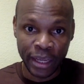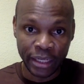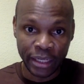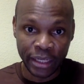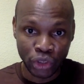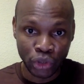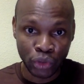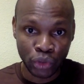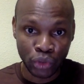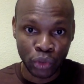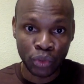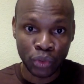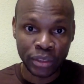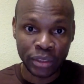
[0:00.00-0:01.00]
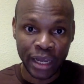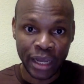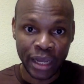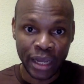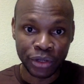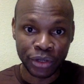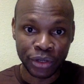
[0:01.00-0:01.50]
ensure that
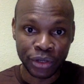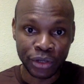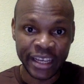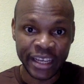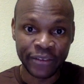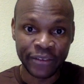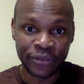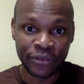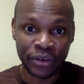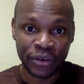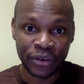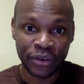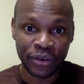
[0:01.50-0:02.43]
whatsoever